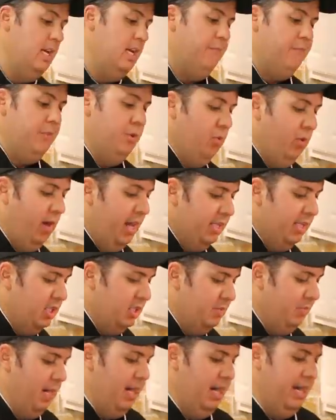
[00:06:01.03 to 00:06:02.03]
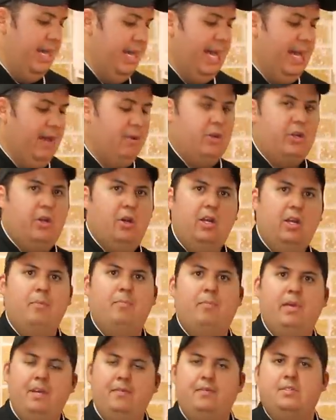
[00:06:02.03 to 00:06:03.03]
if you watched my how to cook
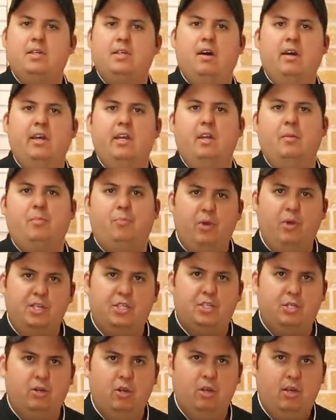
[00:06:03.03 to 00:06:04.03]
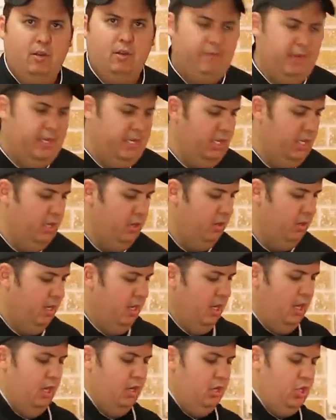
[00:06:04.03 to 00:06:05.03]
a beef tongue in a pressure cooker video,
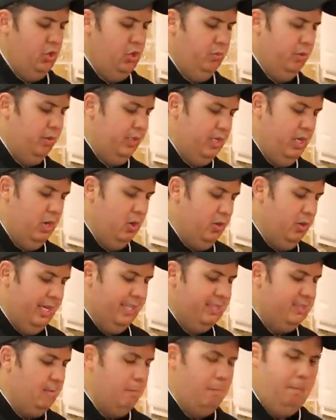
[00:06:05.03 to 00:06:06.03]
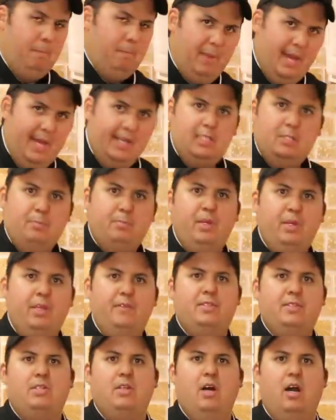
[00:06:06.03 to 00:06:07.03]
you will know that the best
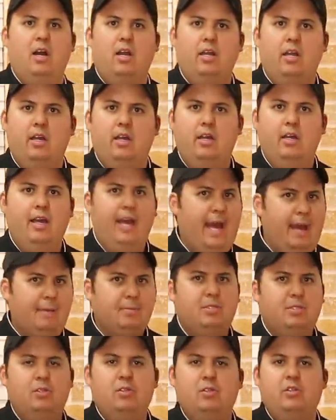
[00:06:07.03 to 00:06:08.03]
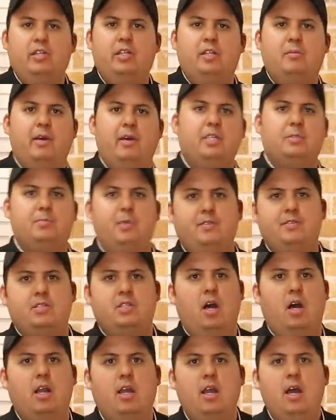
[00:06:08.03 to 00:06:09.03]
beef stock, absolutely the best beef
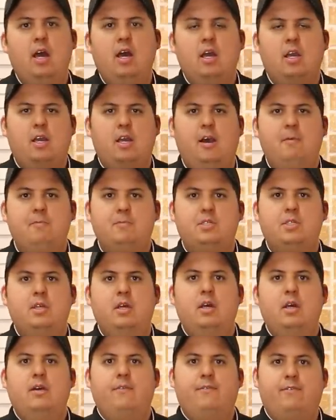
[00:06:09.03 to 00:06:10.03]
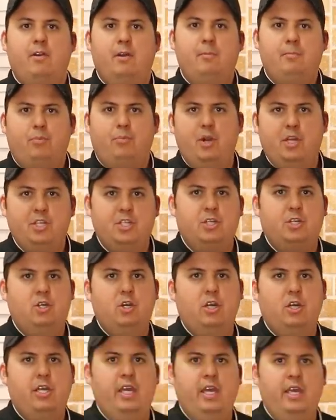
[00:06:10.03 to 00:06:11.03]
stock, comes from pressure
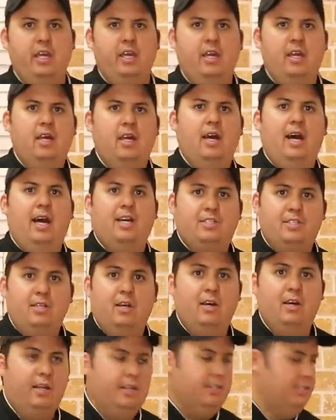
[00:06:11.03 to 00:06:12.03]
cooking a tongue.